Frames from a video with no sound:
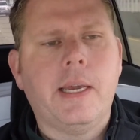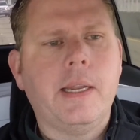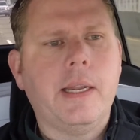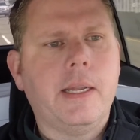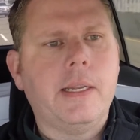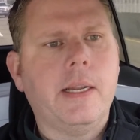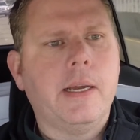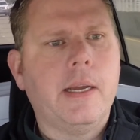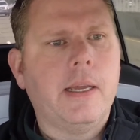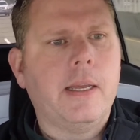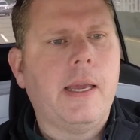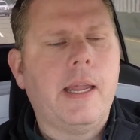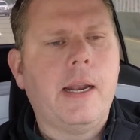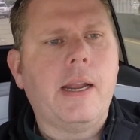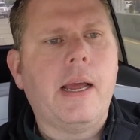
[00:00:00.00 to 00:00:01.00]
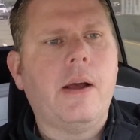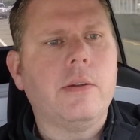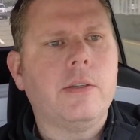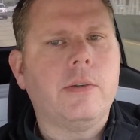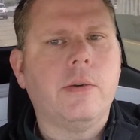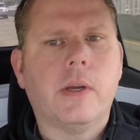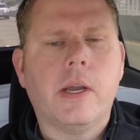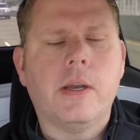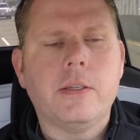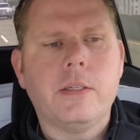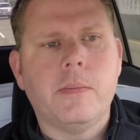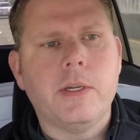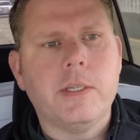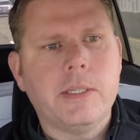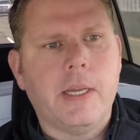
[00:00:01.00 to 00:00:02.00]
in and headed out to a
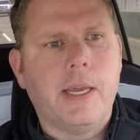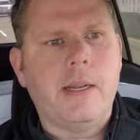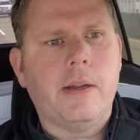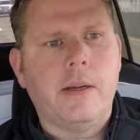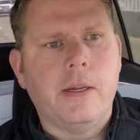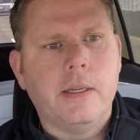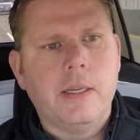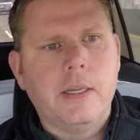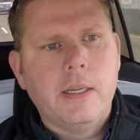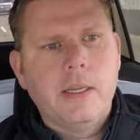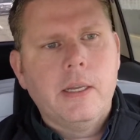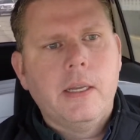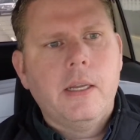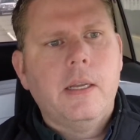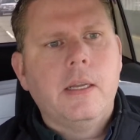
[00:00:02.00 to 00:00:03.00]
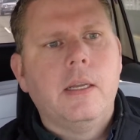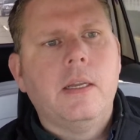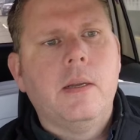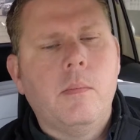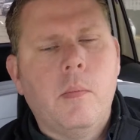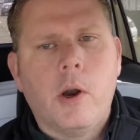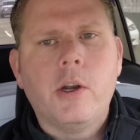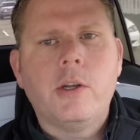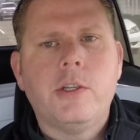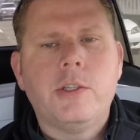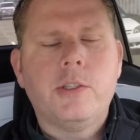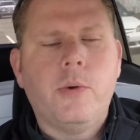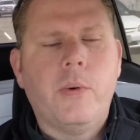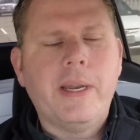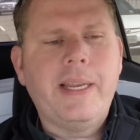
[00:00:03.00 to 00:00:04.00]
customer site on March
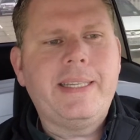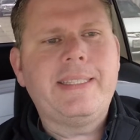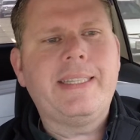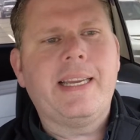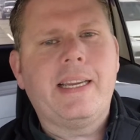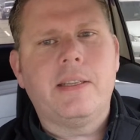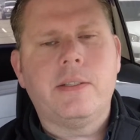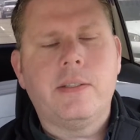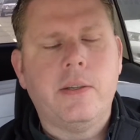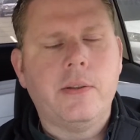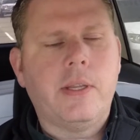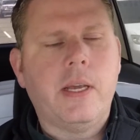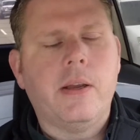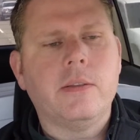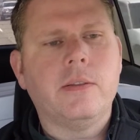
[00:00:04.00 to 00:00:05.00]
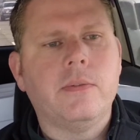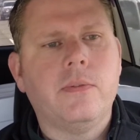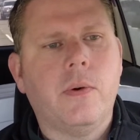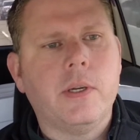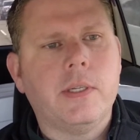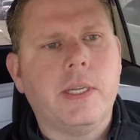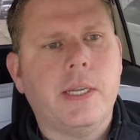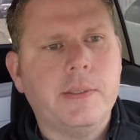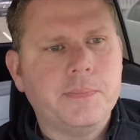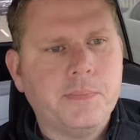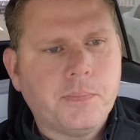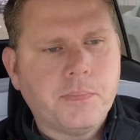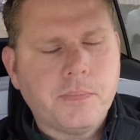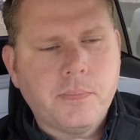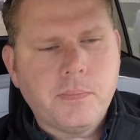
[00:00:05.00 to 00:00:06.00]
26, 2014.
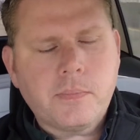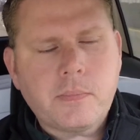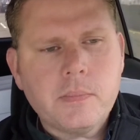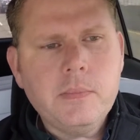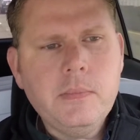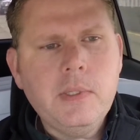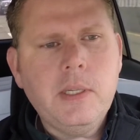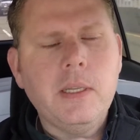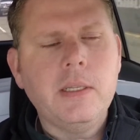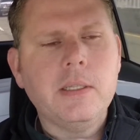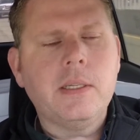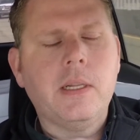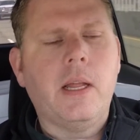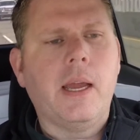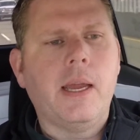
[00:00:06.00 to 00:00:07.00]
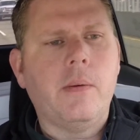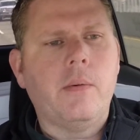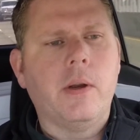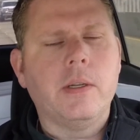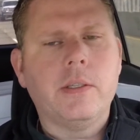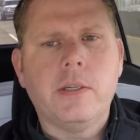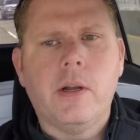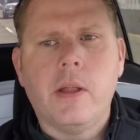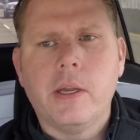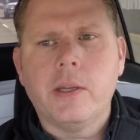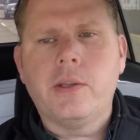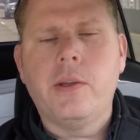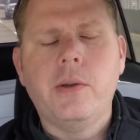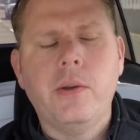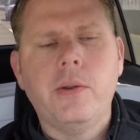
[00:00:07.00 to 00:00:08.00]
This client, we're
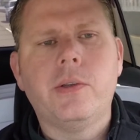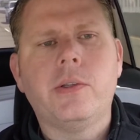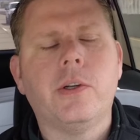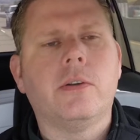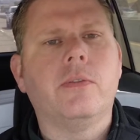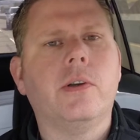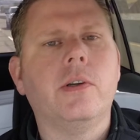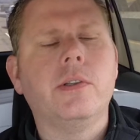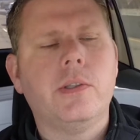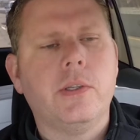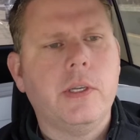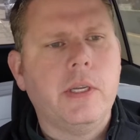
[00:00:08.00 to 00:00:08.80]
installing 2 new servers,